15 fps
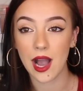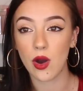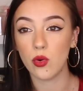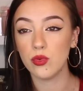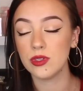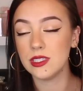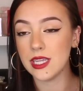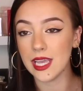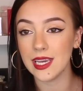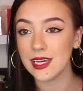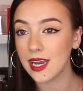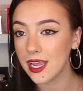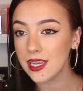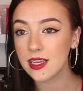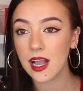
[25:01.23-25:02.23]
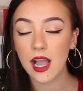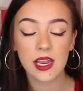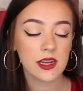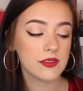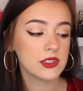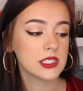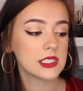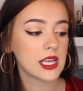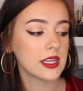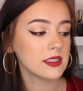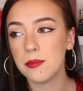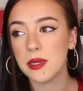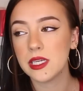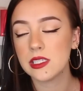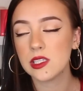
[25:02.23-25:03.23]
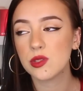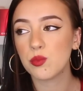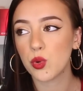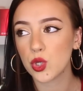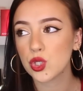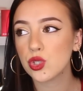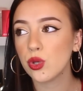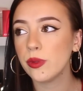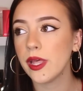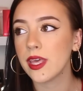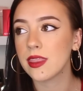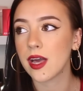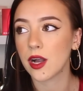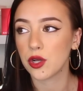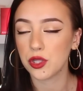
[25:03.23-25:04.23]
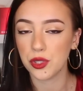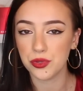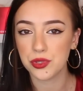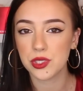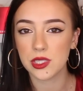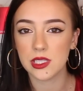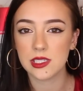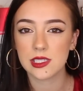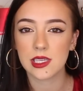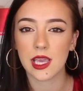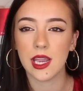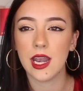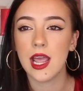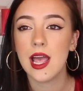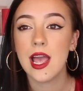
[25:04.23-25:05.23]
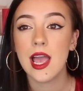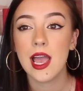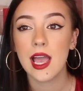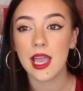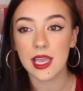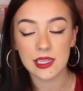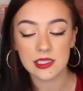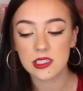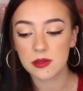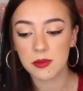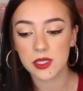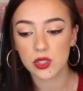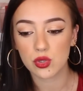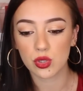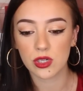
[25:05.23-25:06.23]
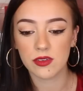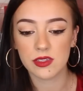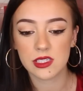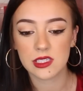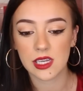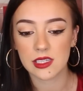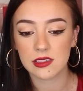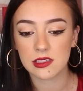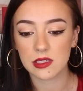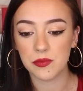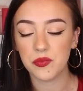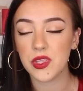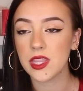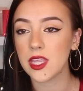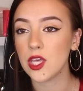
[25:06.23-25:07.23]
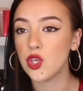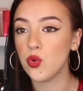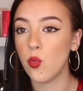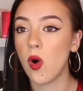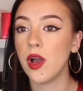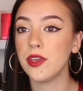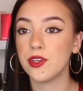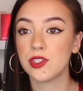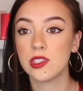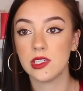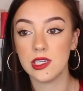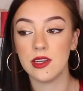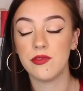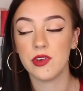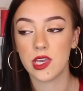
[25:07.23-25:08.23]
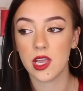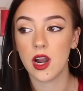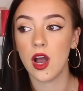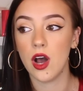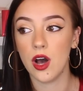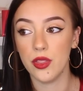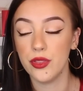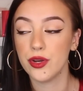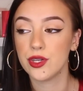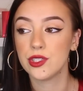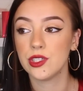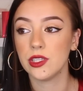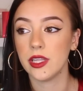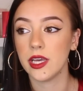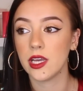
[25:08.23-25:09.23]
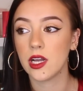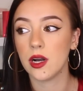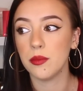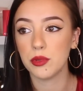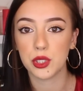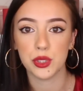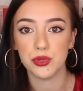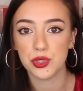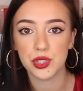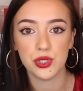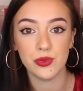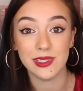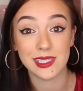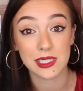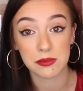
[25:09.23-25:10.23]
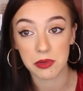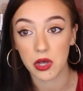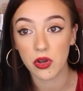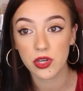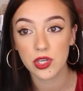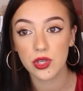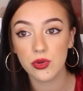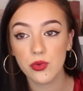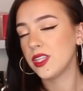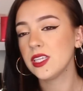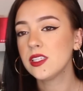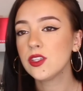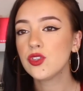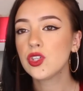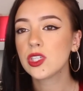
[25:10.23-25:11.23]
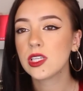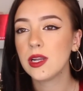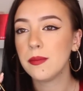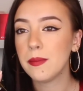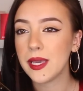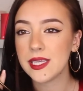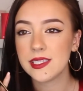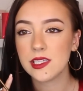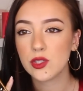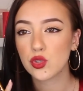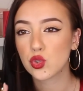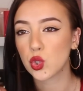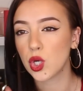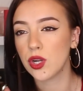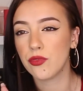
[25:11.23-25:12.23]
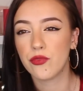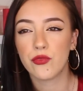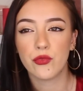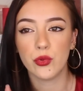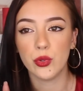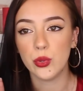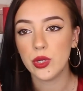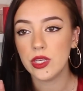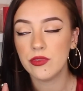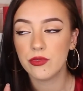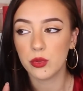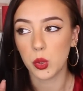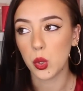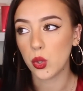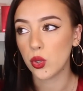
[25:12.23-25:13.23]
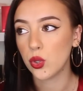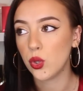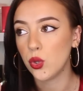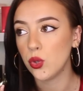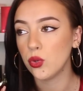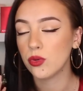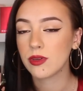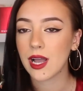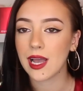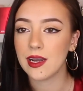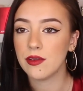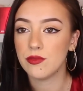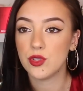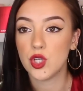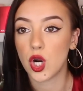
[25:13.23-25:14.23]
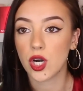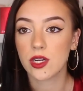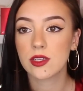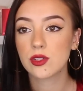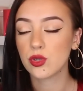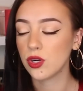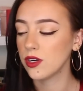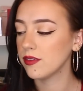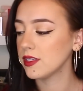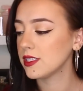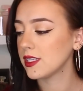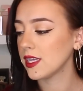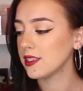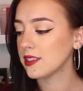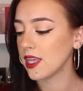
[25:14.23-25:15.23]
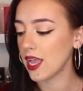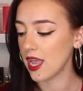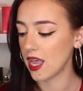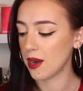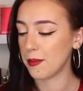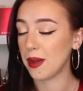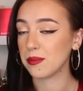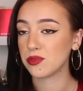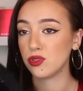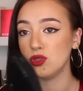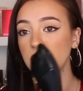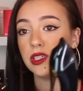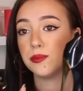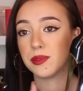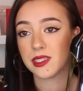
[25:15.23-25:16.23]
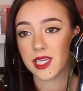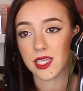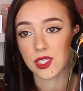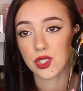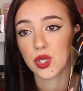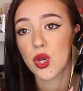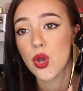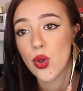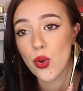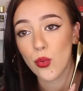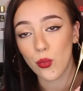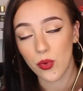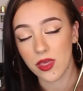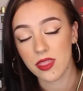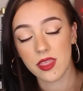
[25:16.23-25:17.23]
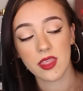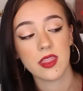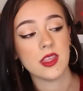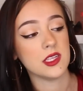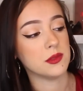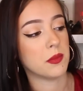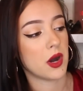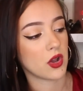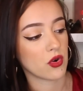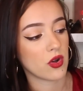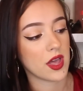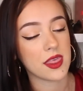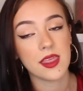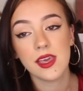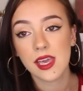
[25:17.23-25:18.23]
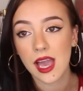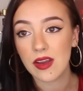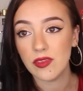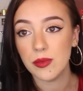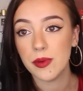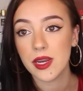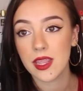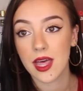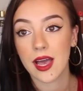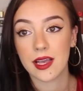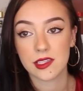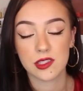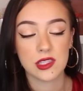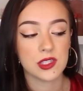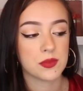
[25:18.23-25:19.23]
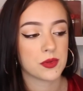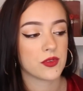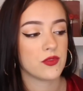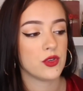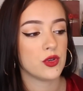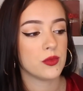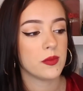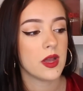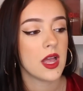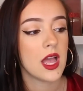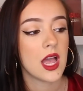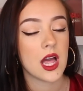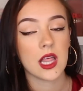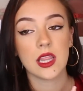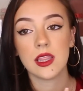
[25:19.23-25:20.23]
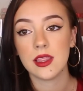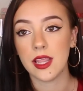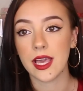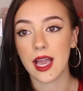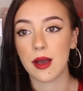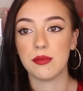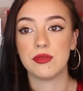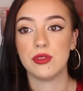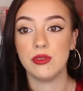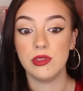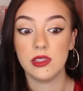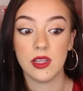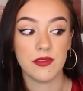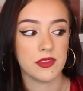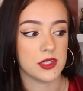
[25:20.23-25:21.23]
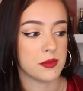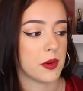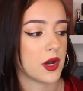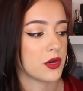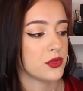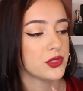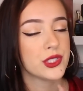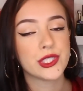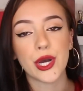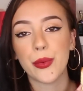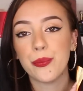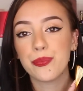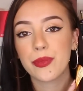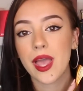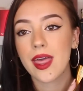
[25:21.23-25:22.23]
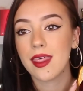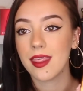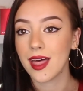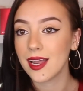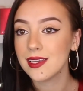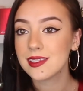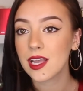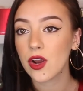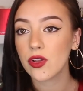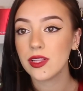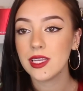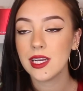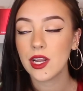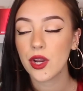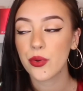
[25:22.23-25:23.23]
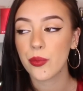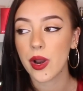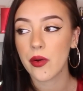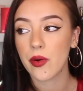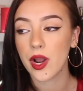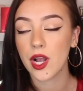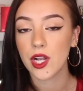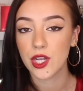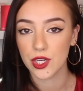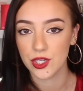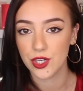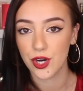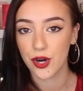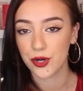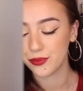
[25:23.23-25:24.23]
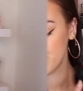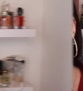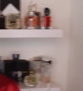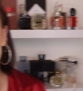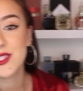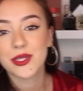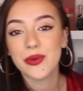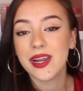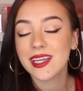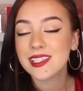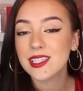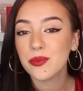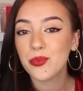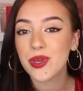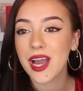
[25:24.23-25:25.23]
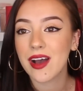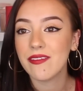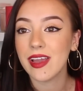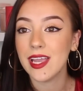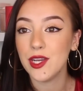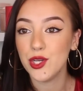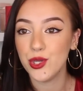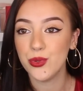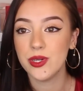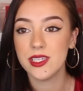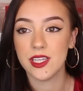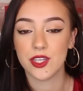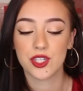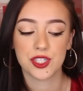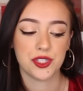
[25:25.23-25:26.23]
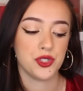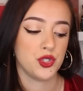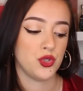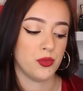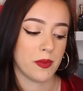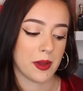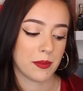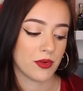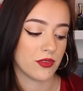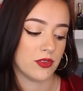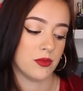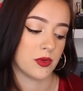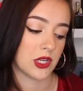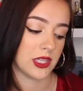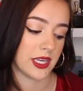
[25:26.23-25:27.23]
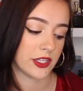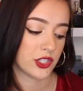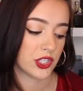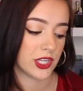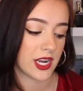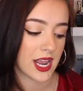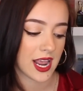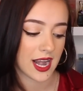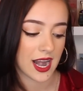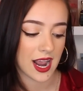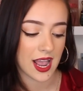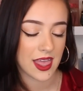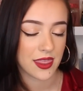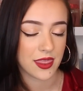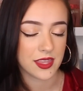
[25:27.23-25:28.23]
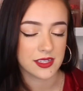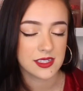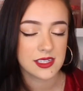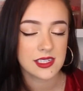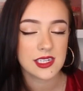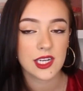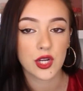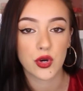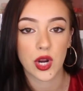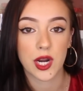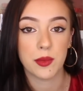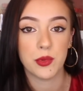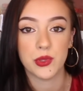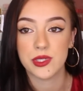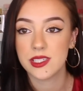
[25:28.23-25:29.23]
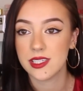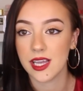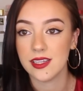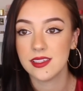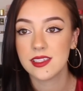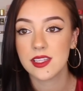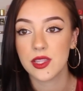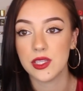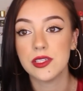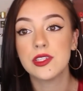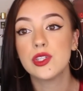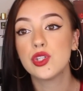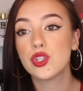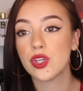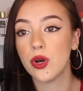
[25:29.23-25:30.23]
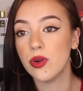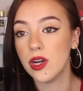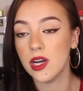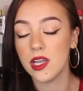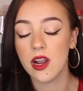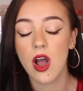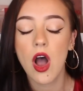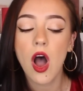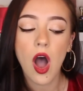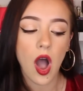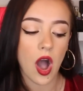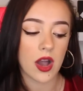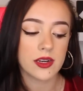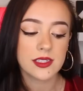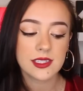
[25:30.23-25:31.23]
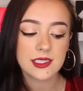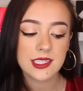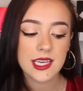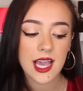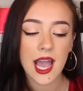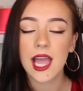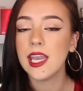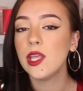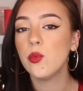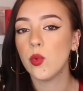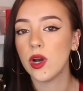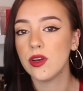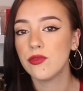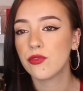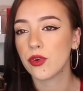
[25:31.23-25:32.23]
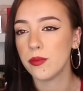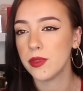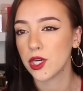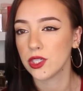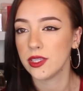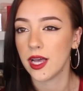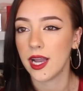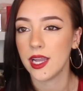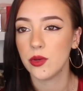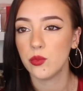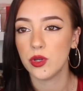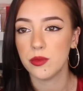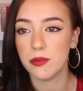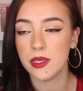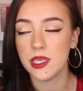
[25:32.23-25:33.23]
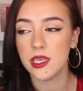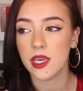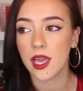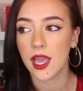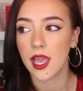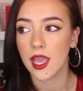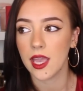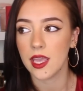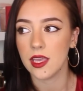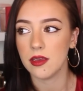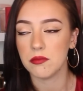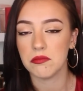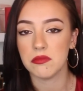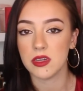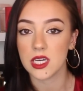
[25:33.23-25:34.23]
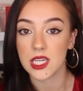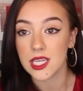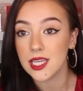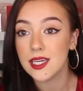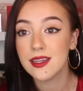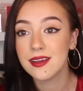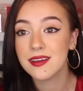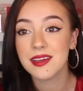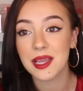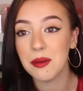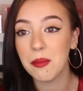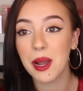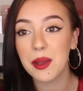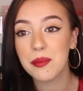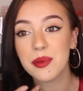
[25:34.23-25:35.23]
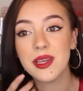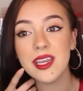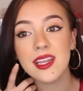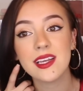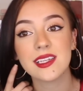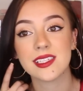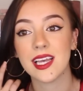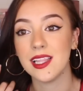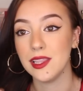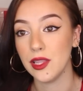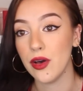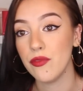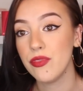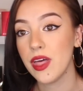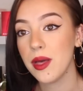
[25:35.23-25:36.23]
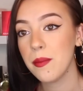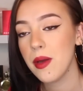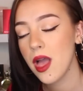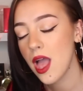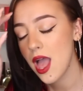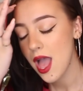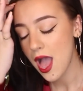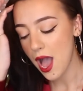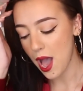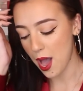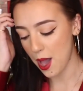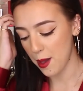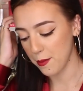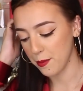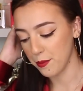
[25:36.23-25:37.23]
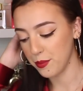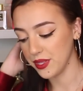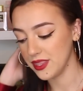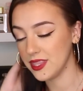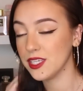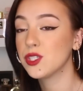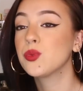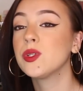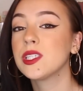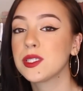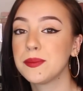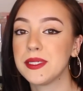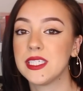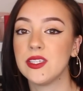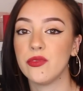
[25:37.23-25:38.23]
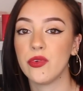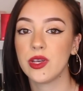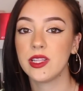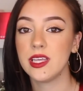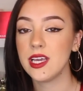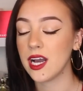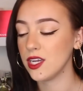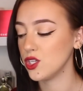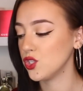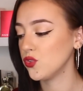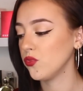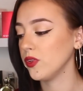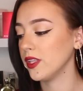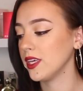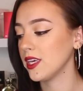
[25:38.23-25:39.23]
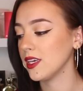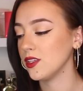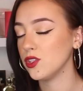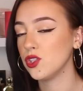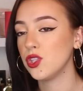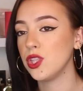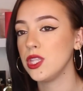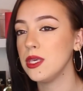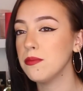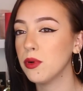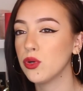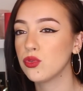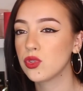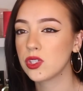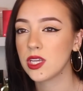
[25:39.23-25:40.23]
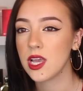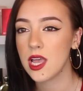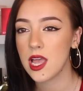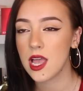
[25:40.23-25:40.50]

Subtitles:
out date night kind of a scent, because it's more so like that close to the skin, intimate sort of a scent, something that you want your significant other to like come close to you and smell on you. This is just an amazing sort of fruity, floral, kind of dark sort of a scent, and I'm absolutely obsessed with this bottle. I think everybody that has this perfume like absolutely love this bottle. So that is Carolina Herrera, good girl. All right, so next up we have a new addition to my perfume collection, and this is an incredible scent. This is so good. Honestly, anyone from their line would be a need in my opinion, because I love them. But this one specifically, I just feel like is the most,